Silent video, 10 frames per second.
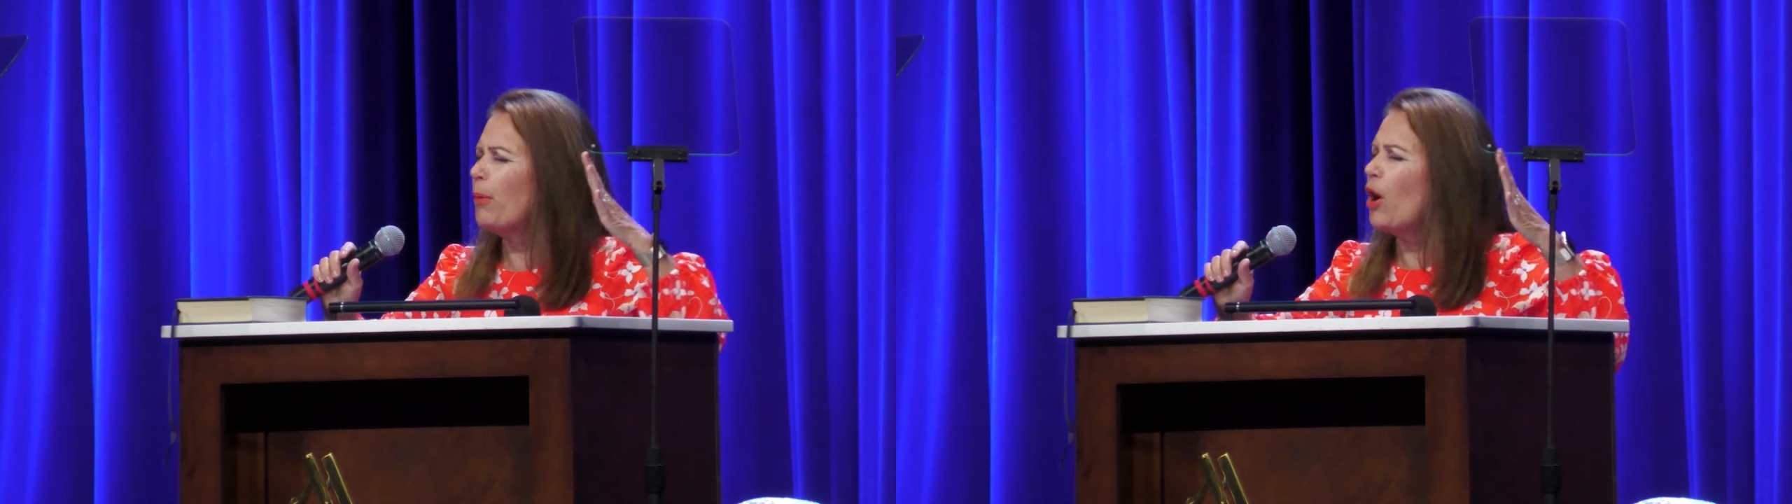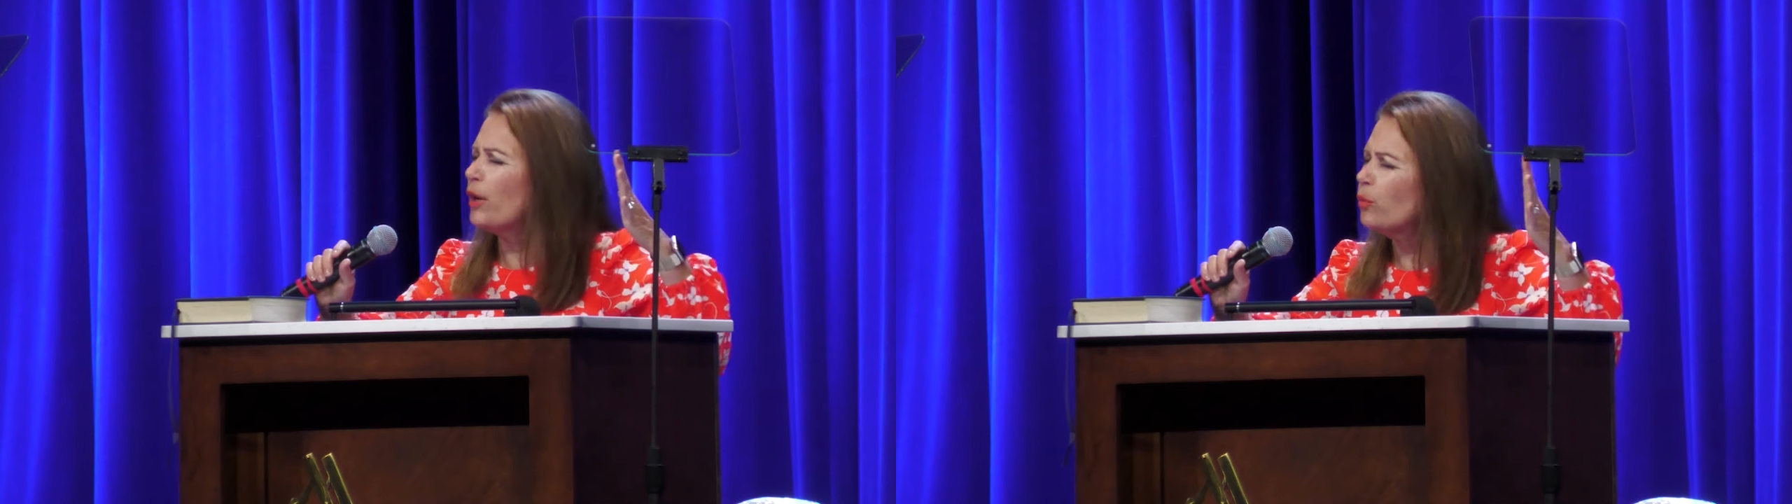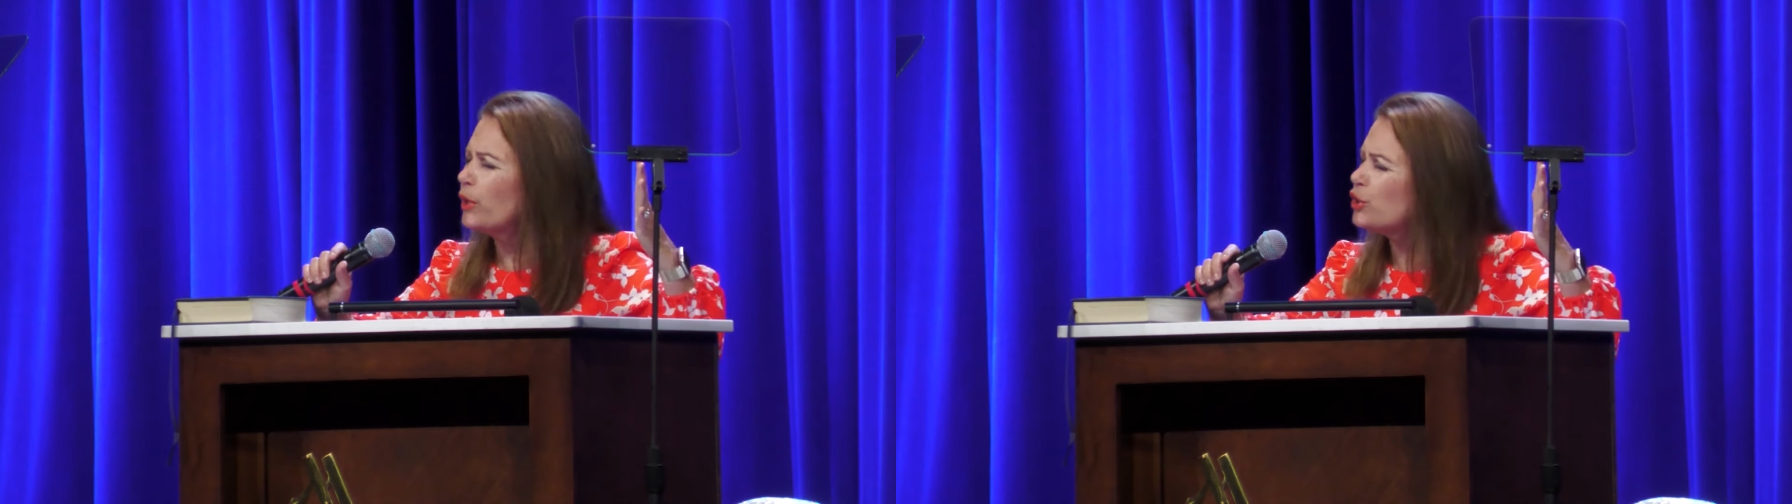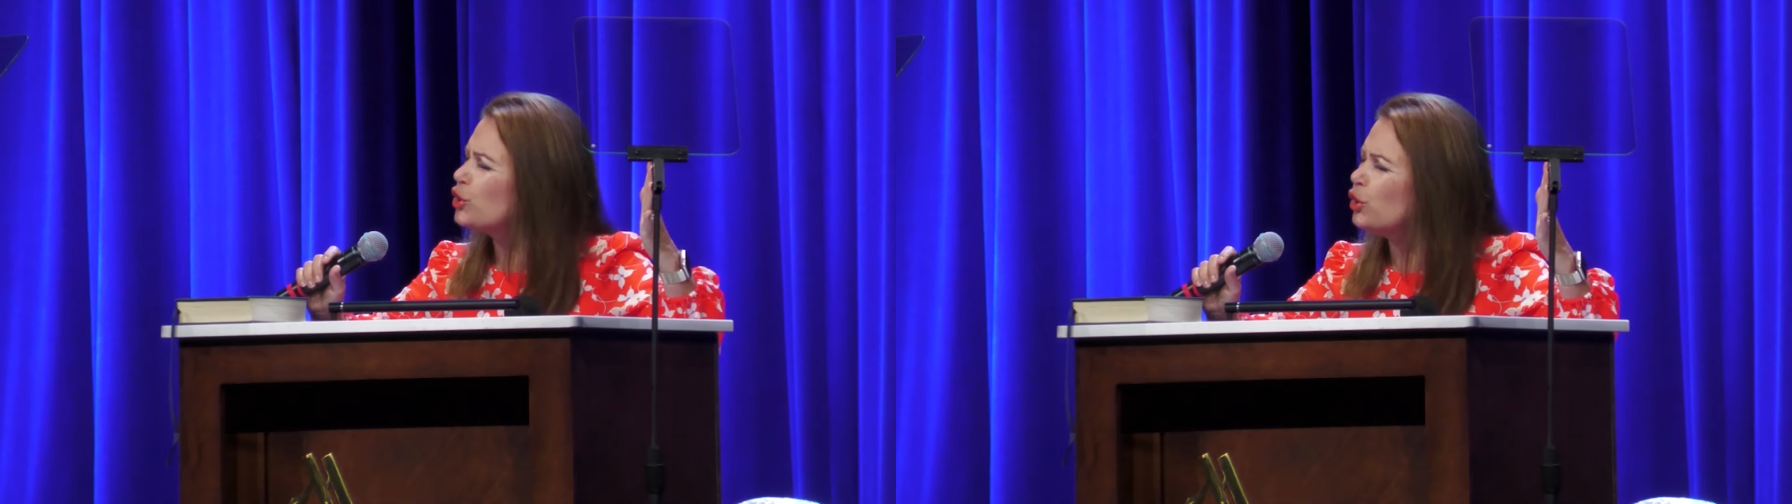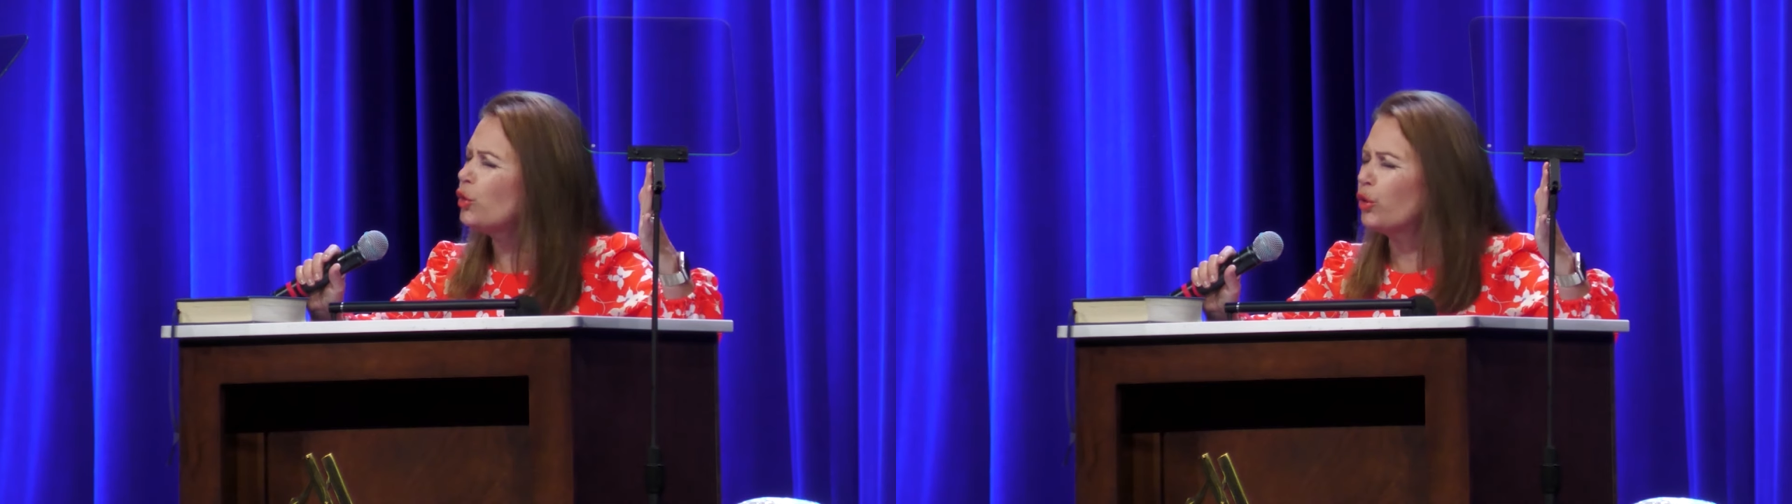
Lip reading: upon which you